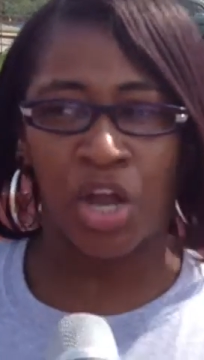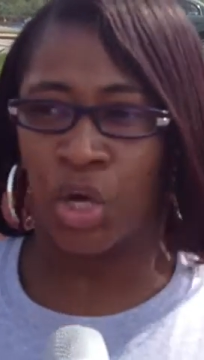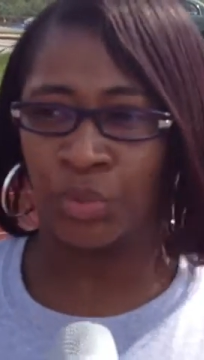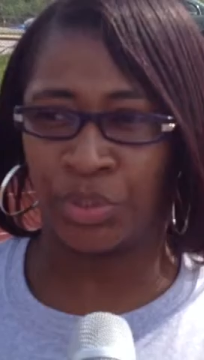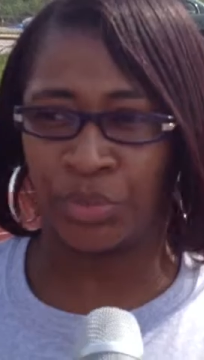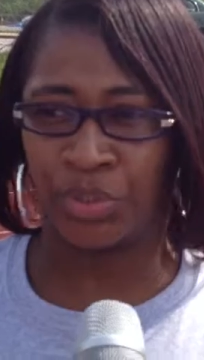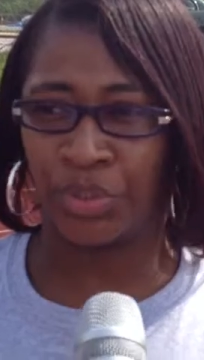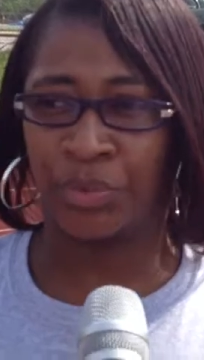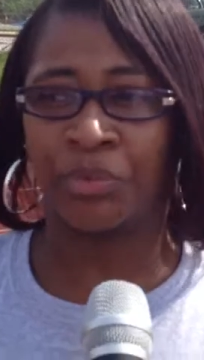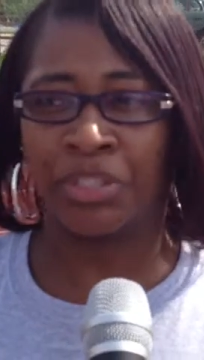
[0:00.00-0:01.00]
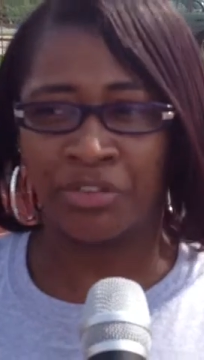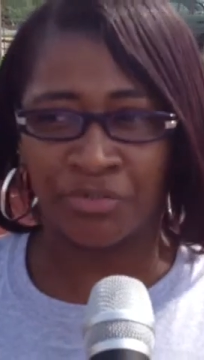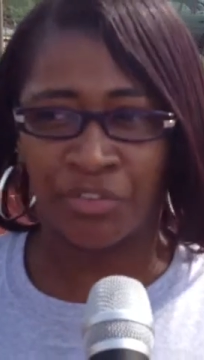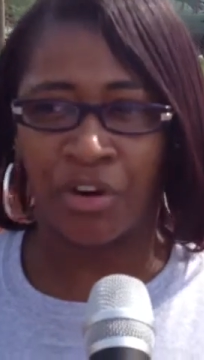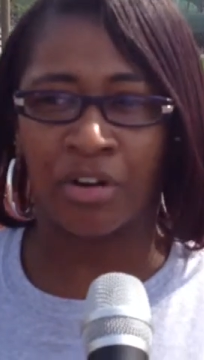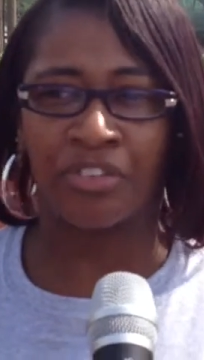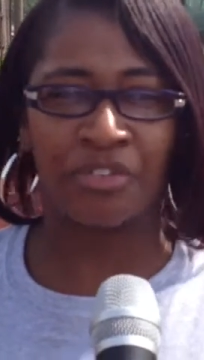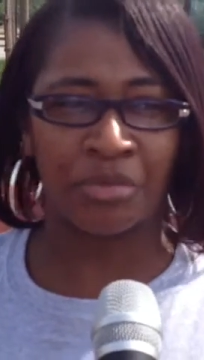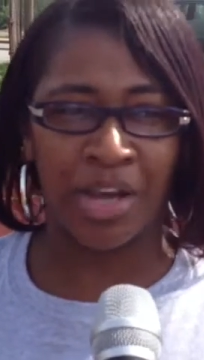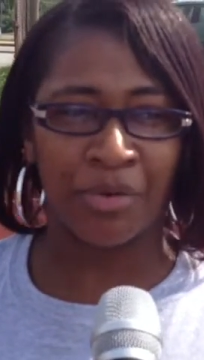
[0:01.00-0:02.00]
Oh, no. We want him far enough
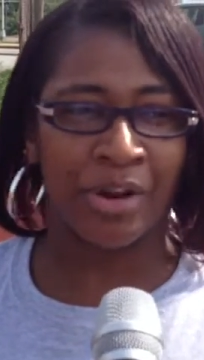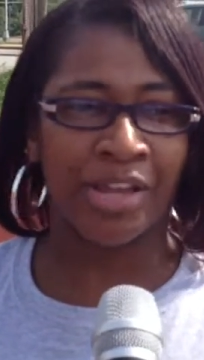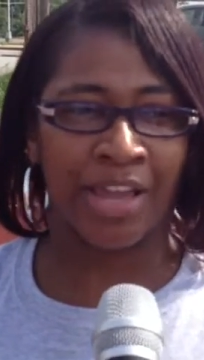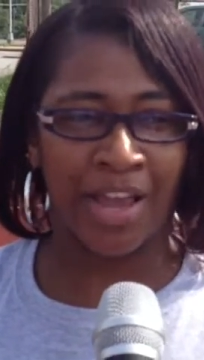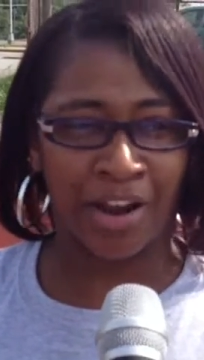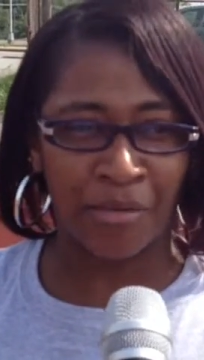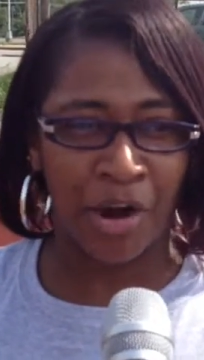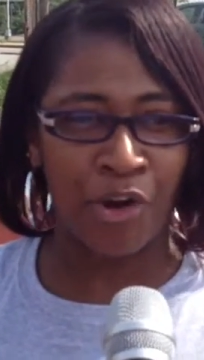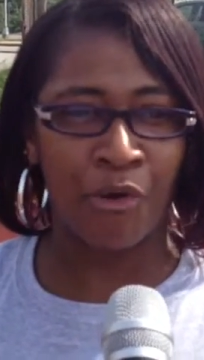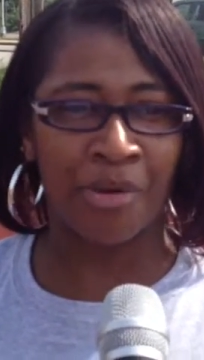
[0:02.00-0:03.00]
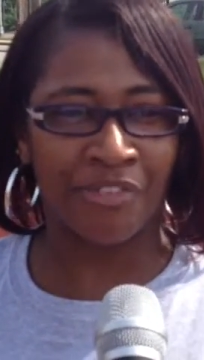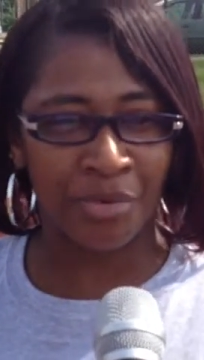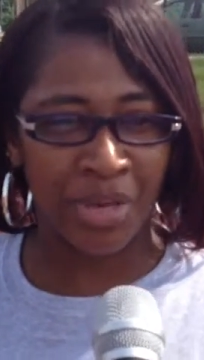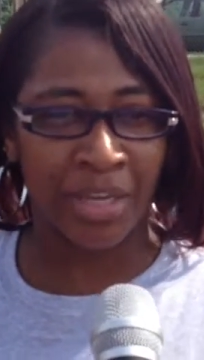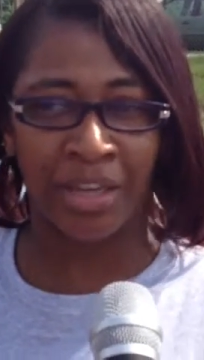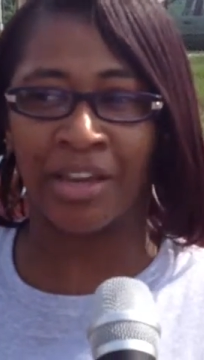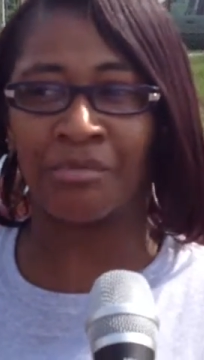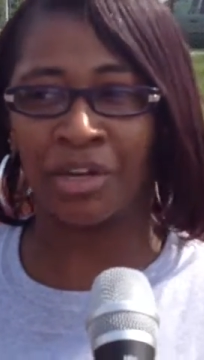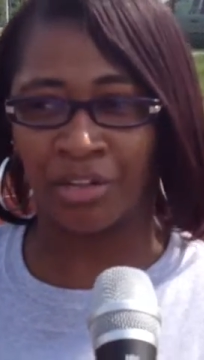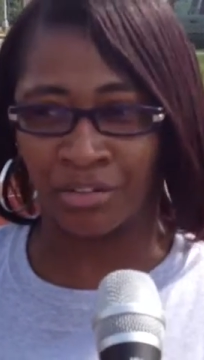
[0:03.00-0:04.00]
away where he can't come home every weekend,
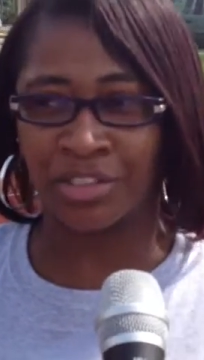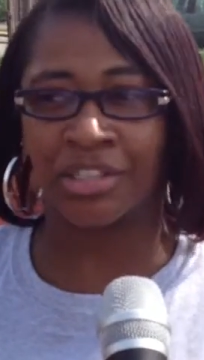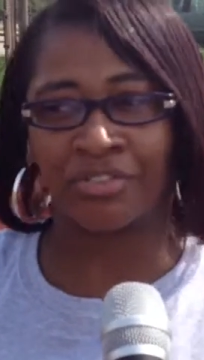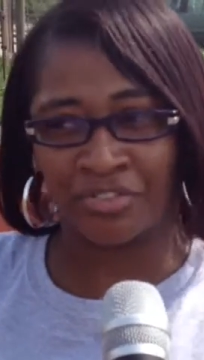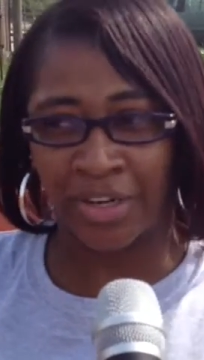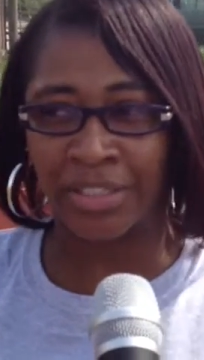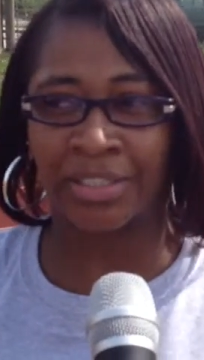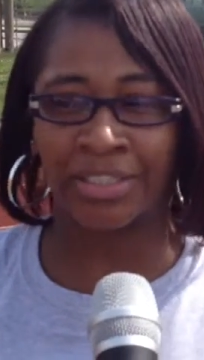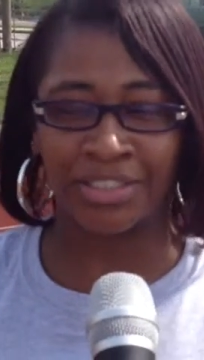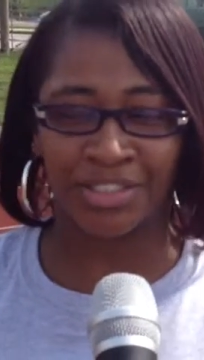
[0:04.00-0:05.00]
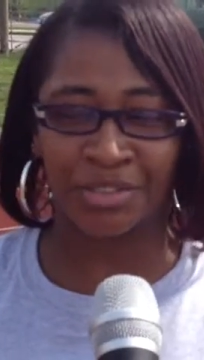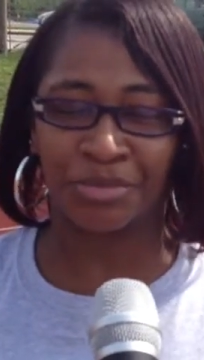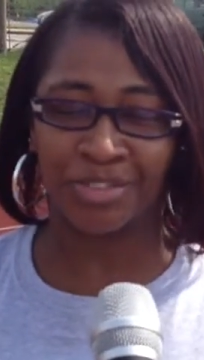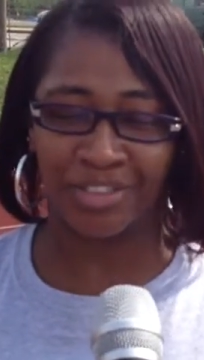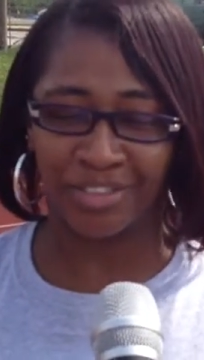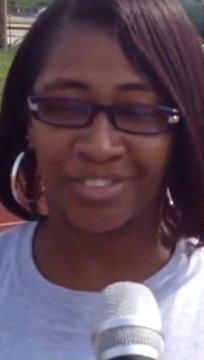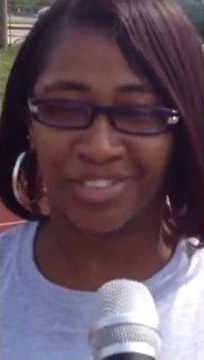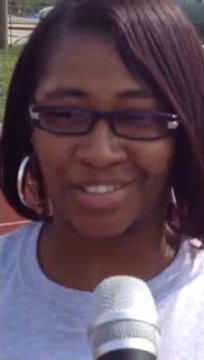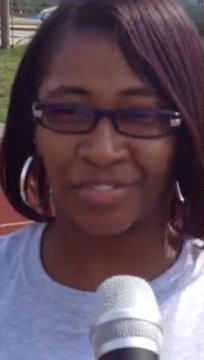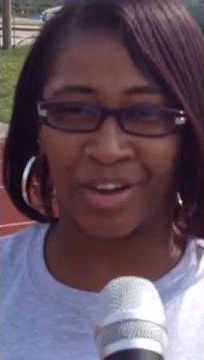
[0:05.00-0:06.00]
but close enough if I need to get to him. So
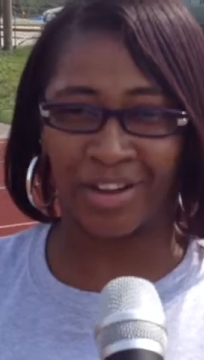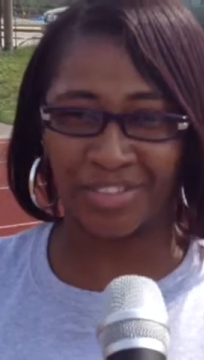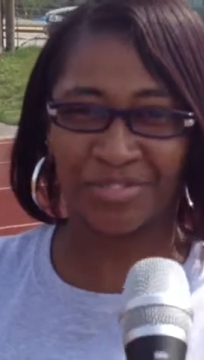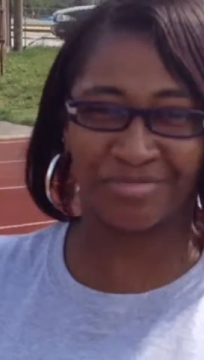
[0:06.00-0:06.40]
that's fine.